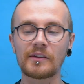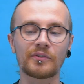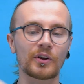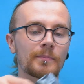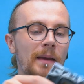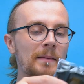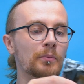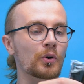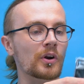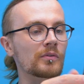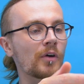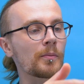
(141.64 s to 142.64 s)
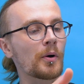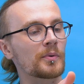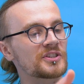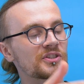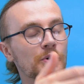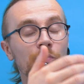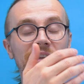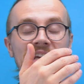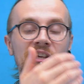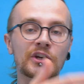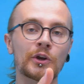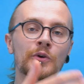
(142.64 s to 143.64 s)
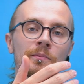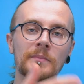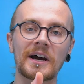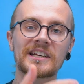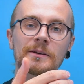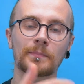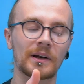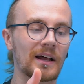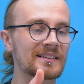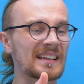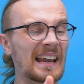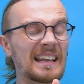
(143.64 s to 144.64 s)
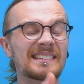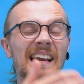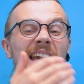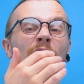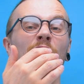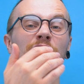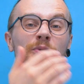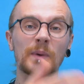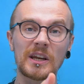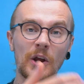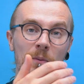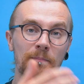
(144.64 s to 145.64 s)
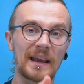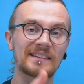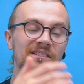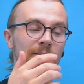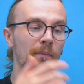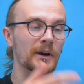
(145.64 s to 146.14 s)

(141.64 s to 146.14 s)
And then you've got the main board of the robot, which is called the Qmind Plus, and it's a Arduino based